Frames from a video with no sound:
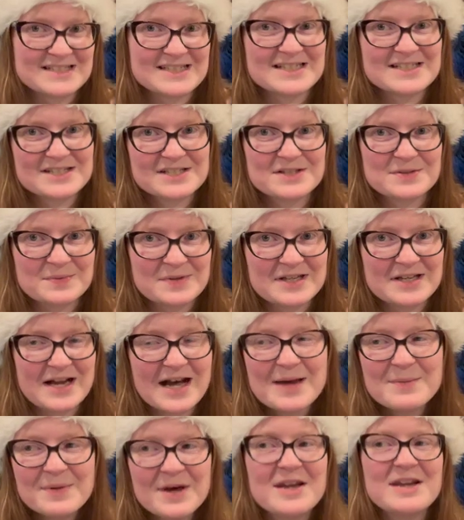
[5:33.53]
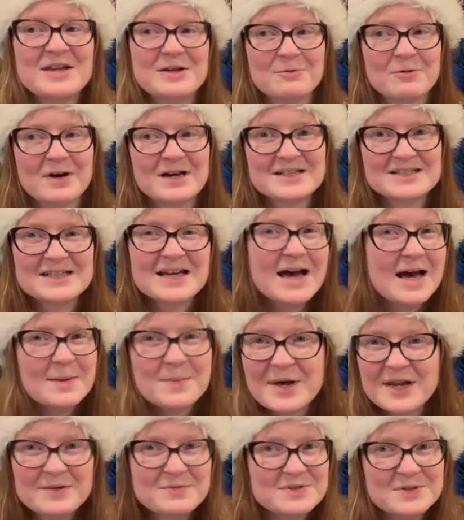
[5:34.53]
this sweet. I bet he was. I
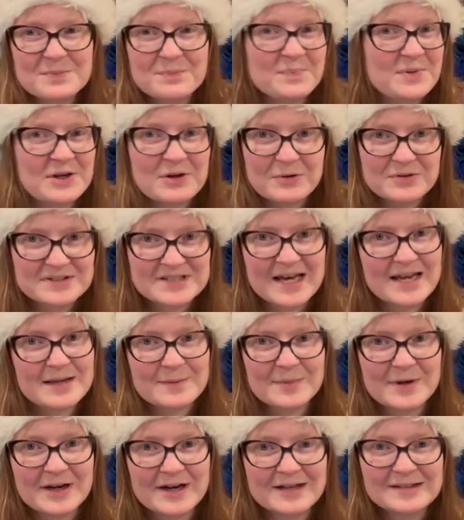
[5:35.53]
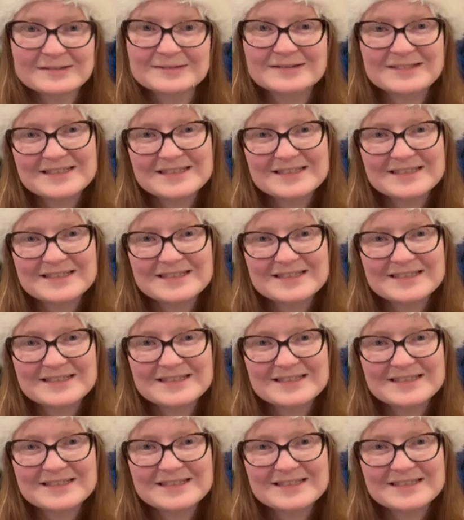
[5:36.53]
bet he was a big old teddy bear.